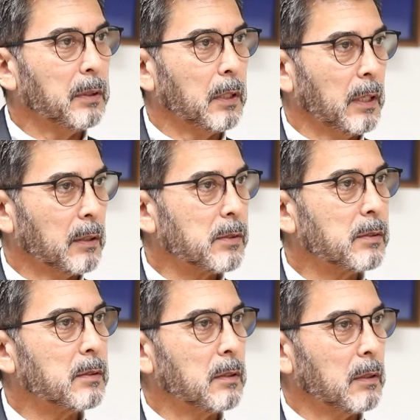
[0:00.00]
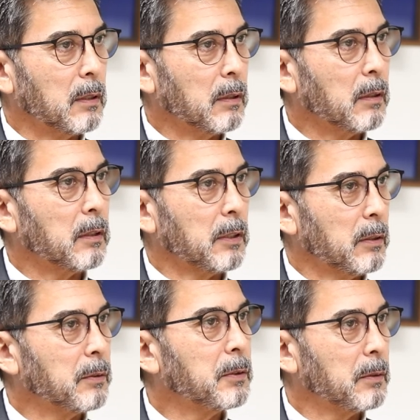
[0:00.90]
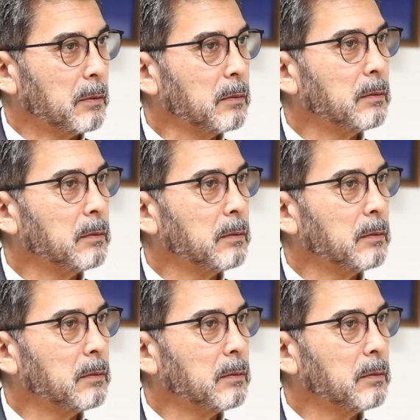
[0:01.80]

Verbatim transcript: in the next uh, year or two.